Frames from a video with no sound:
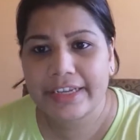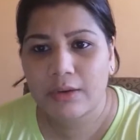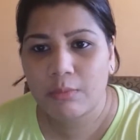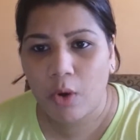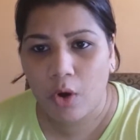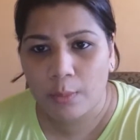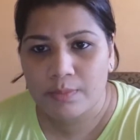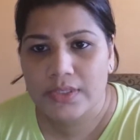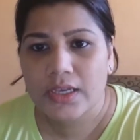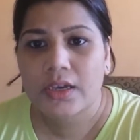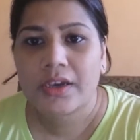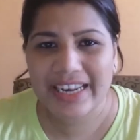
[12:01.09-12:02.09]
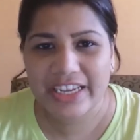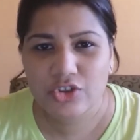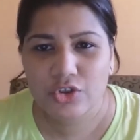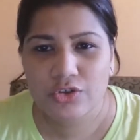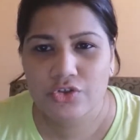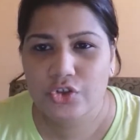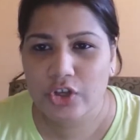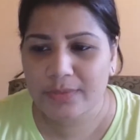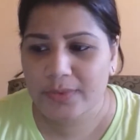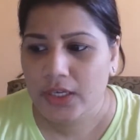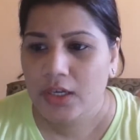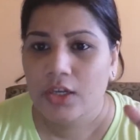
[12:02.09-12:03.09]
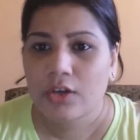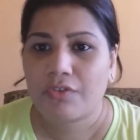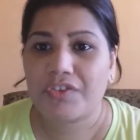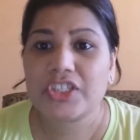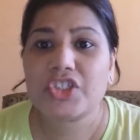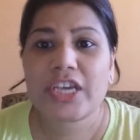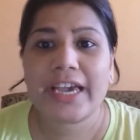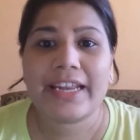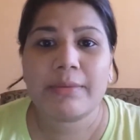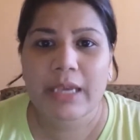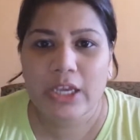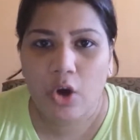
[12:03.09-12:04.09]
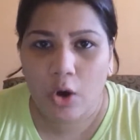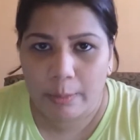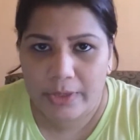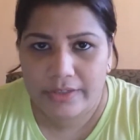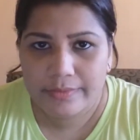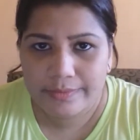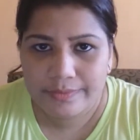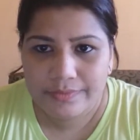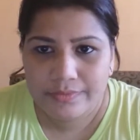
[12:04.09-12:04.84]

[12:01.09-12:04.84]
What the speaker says: Indian moms, relationships, which can be common.